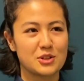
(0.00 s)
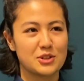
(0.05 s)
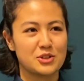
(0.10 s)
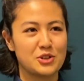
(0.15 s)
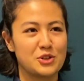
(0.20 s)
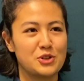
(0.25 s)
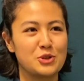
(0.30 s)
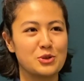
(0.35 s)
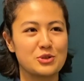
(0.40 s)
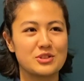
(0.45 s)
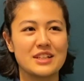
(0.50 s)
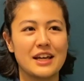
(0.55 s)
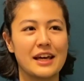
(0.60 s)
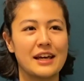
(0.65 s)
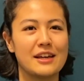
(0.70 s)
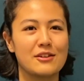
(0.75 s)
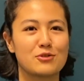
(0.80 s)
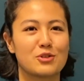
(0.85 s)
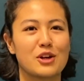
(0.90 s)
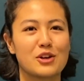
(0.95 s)

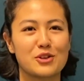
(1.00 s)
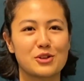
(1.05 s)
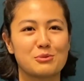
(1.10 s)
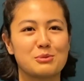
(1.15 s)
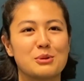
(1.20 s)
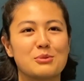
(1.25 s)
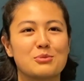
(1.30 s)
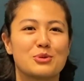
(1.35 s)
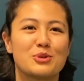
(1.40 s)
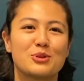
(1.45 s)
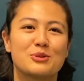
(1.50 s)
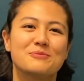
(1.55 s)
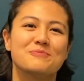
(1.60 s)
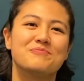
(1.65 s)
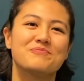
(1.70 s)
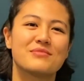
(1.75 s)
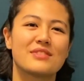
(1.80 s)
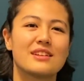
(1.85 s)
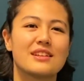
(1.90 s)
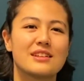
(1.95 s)
Tuesday for other people.
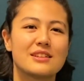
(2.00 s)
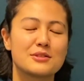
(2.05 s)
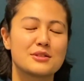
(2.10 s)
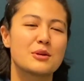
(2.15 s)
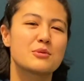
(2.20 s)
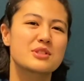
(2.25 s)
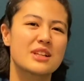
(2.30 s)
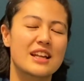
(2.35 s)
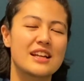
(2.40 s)
That was